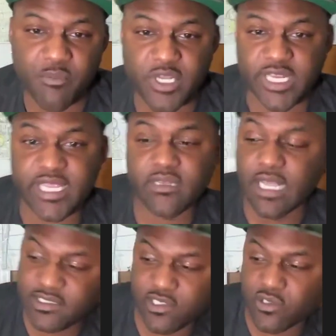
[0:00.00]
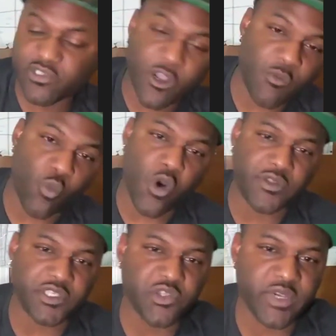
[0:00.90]
But again, I still saw them on
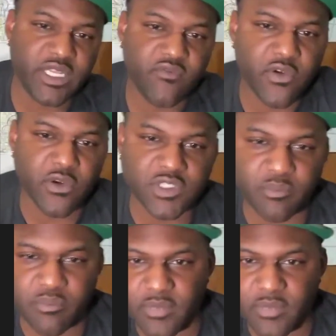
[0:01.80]
the screen first